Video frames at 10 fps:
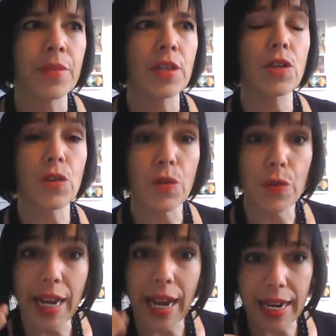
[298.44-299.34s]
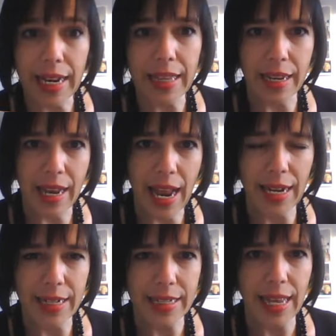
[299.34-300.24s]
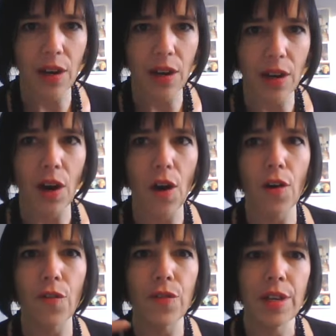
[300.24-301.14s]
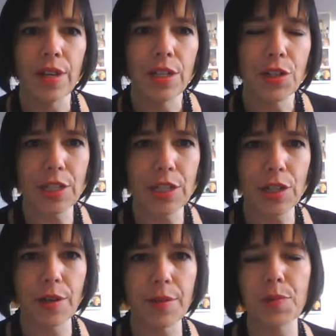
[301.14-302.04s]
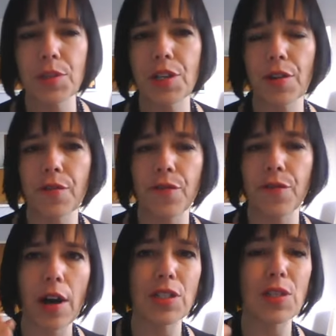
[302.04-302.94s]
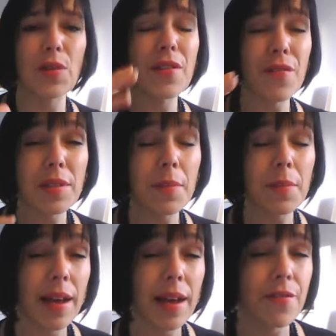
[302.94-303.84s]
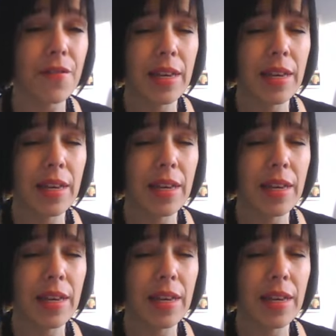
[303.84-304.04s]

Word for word: creating the next set of transcripts, which involve, so it involves some kind of